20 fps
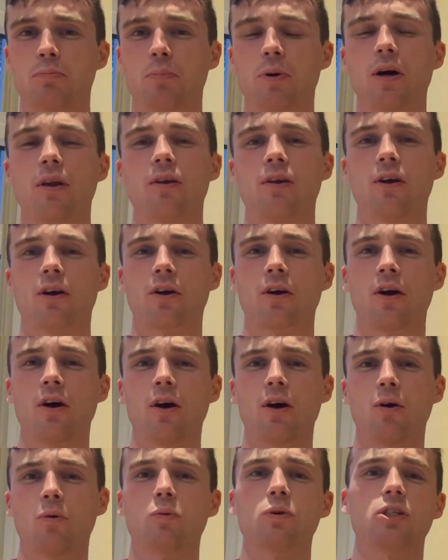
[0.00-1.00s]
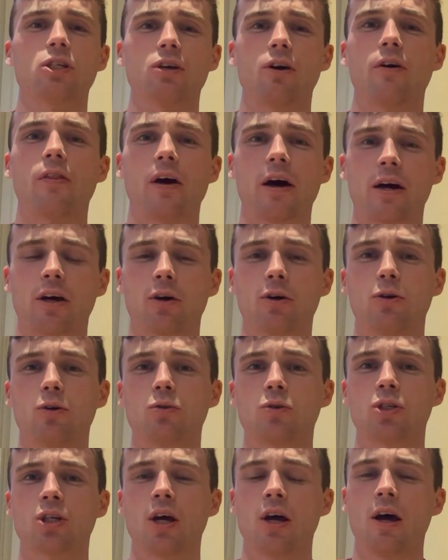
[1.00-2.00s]
But look, we'll see how that
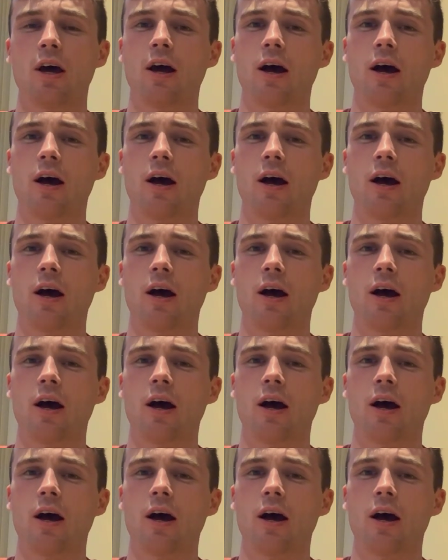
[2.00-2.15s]
goes.